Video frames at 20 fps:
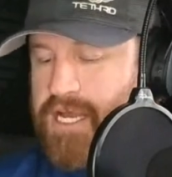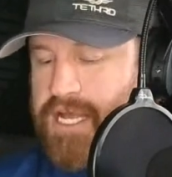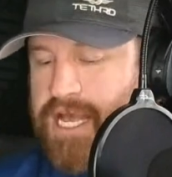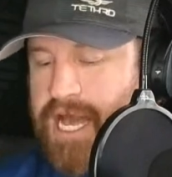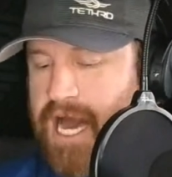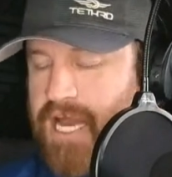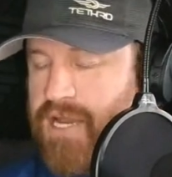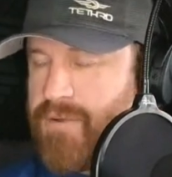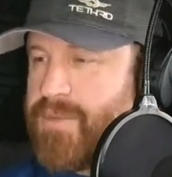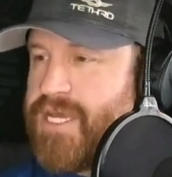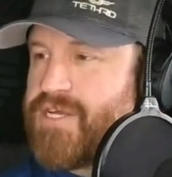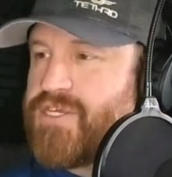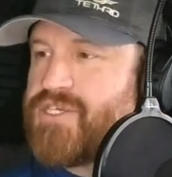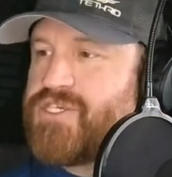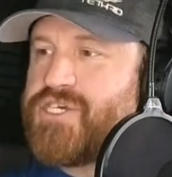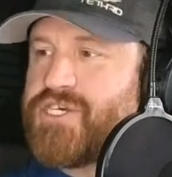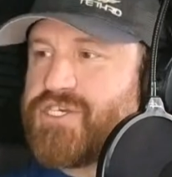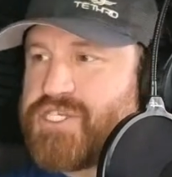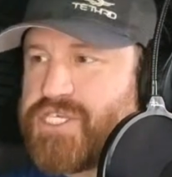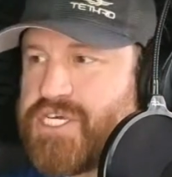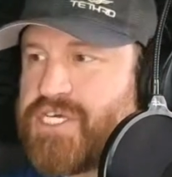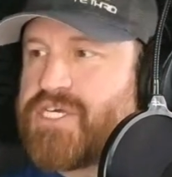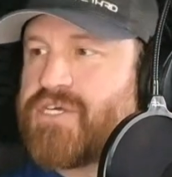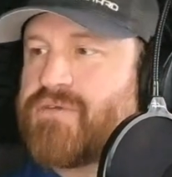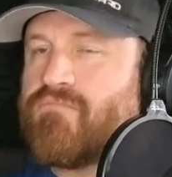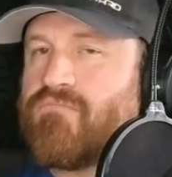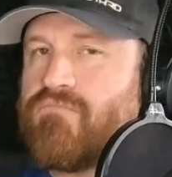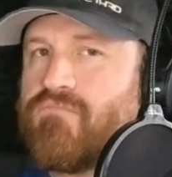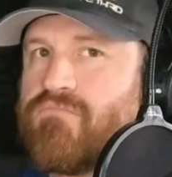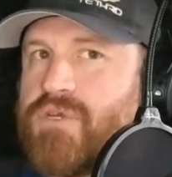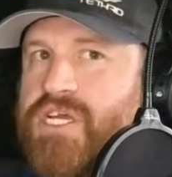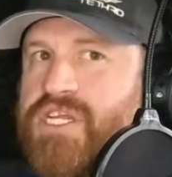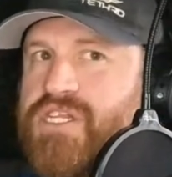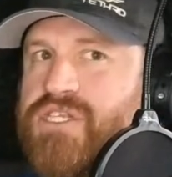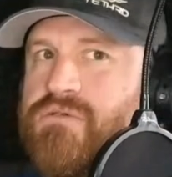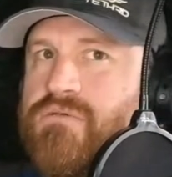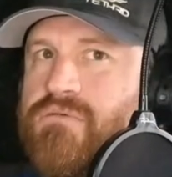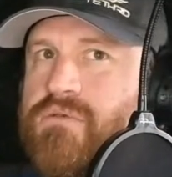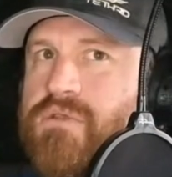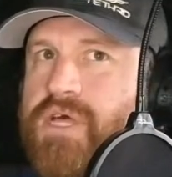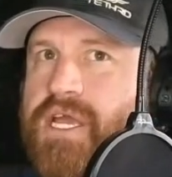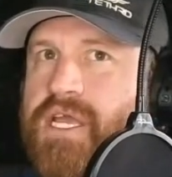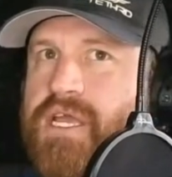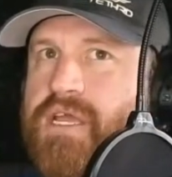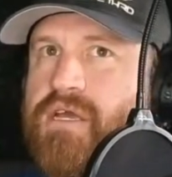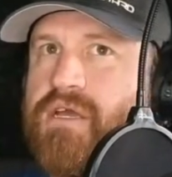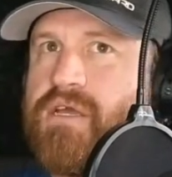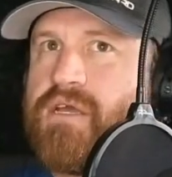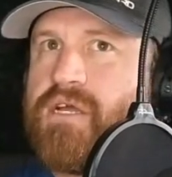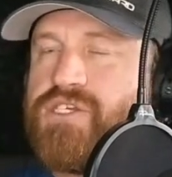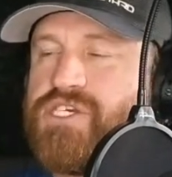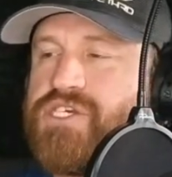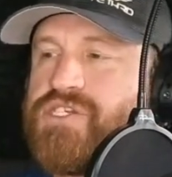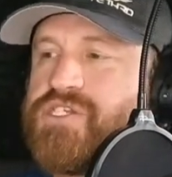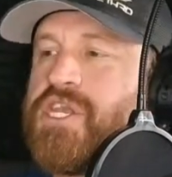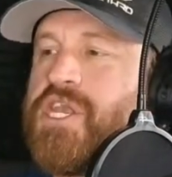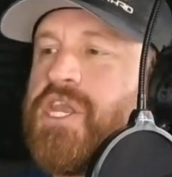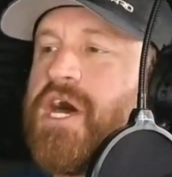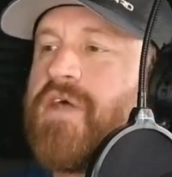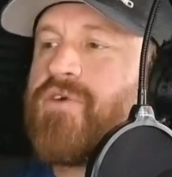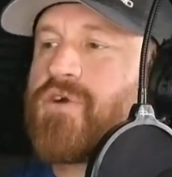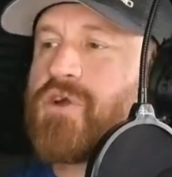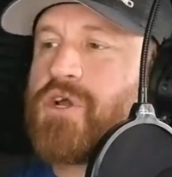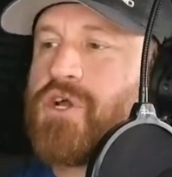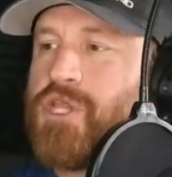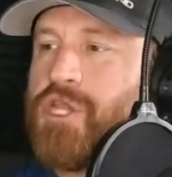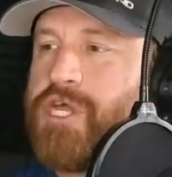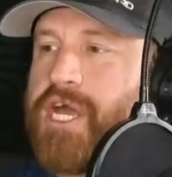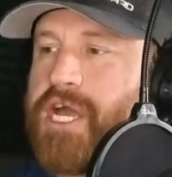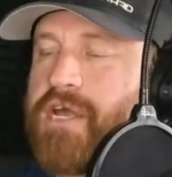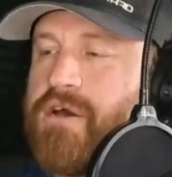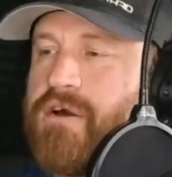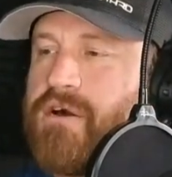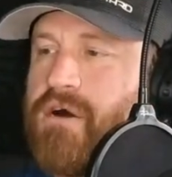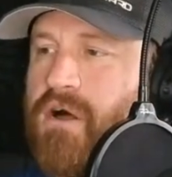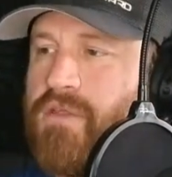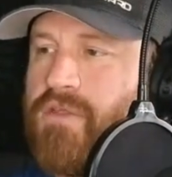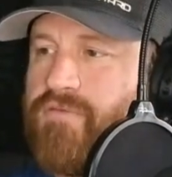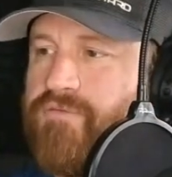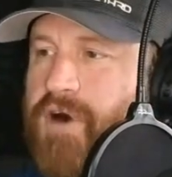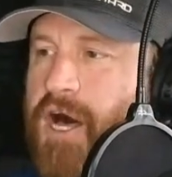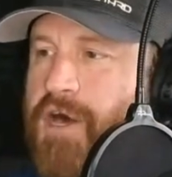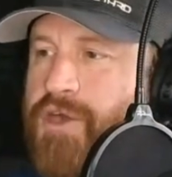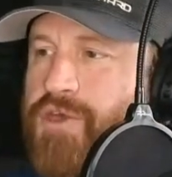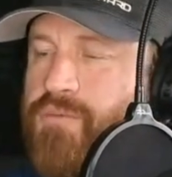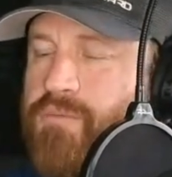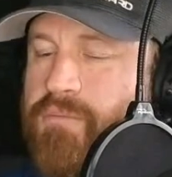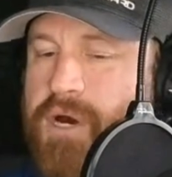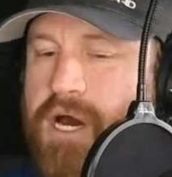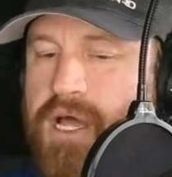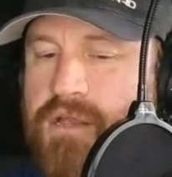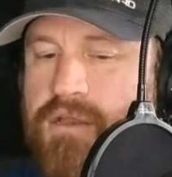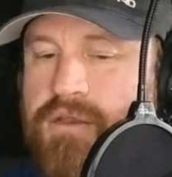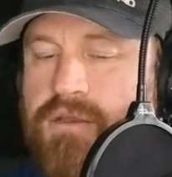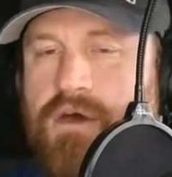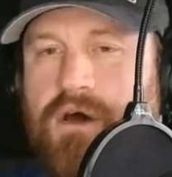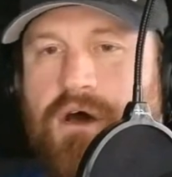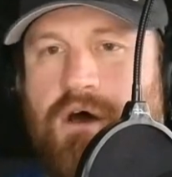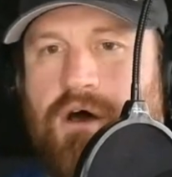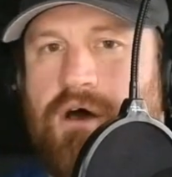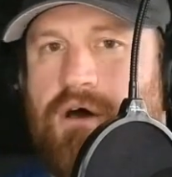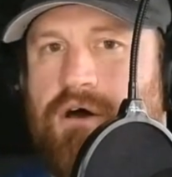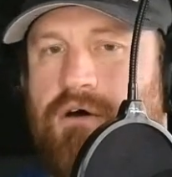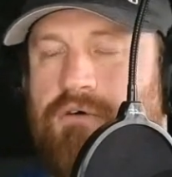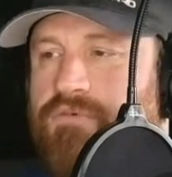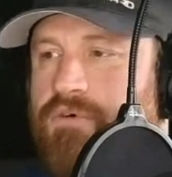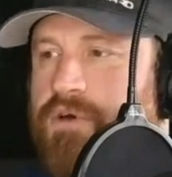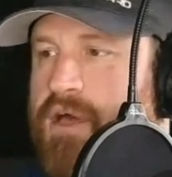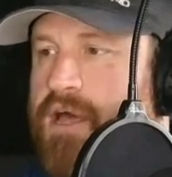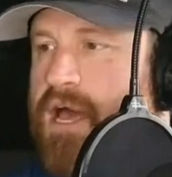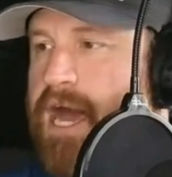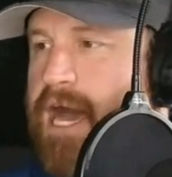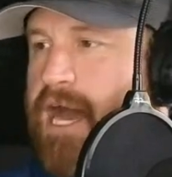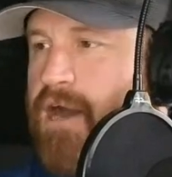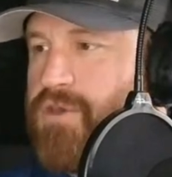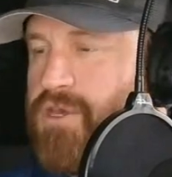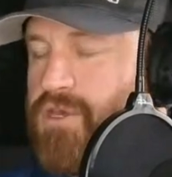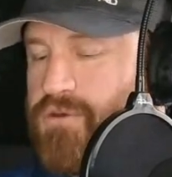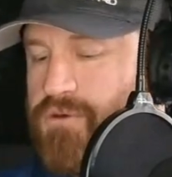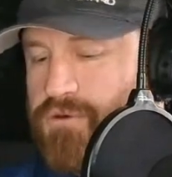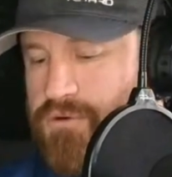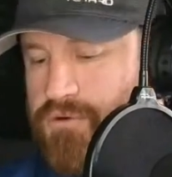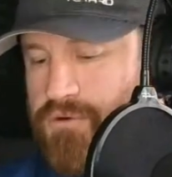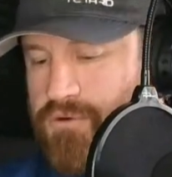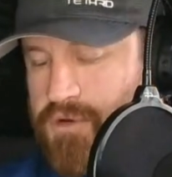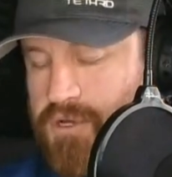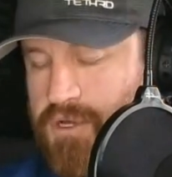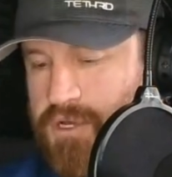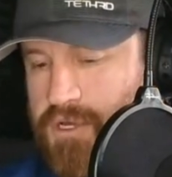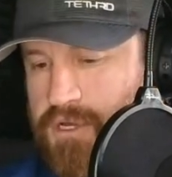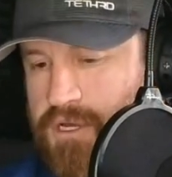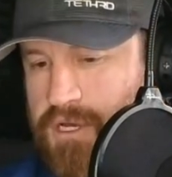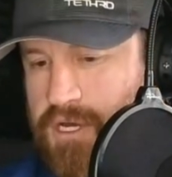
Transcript: The economy is just it's just another click on the volume button of how you,